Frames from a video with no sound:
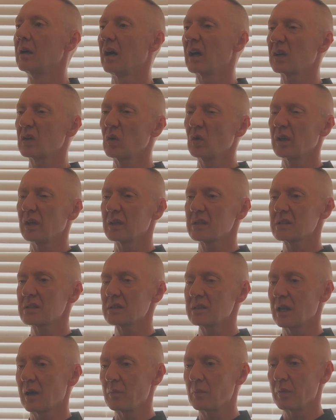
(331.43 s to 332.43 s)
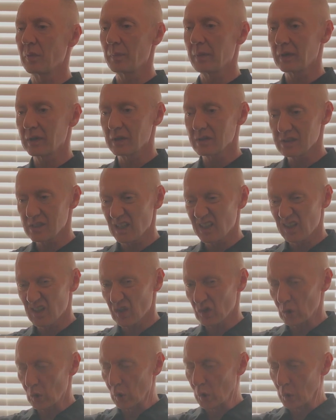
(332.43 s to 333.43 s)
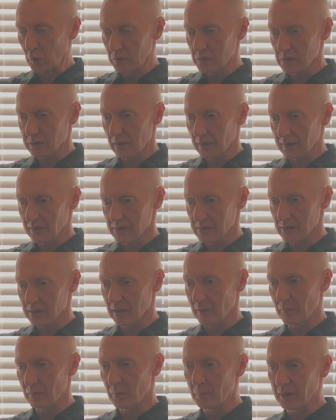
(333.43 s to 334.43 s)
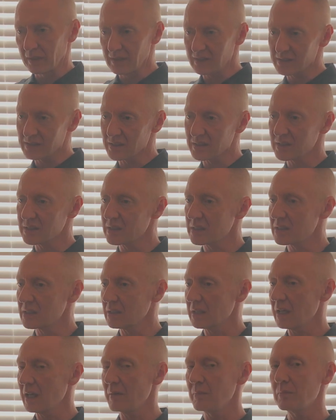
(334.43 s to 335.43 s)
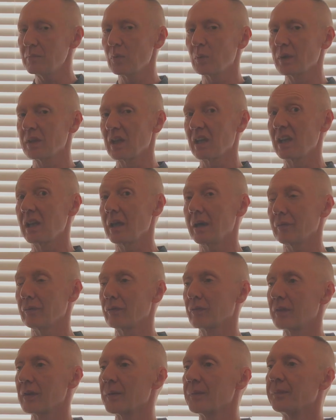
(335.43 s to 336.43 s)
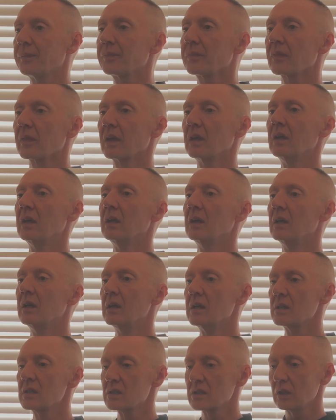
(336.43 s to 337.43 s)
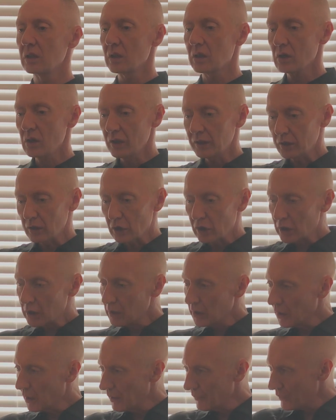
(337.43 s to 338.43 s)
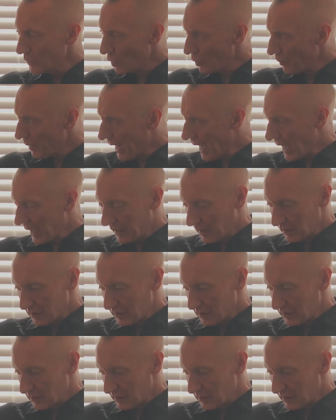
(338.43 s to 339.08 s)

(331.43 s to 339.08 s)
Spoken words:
I call it a slump because it kind of looks like a slump, but it's a slump with a lift. So you kind of curve your back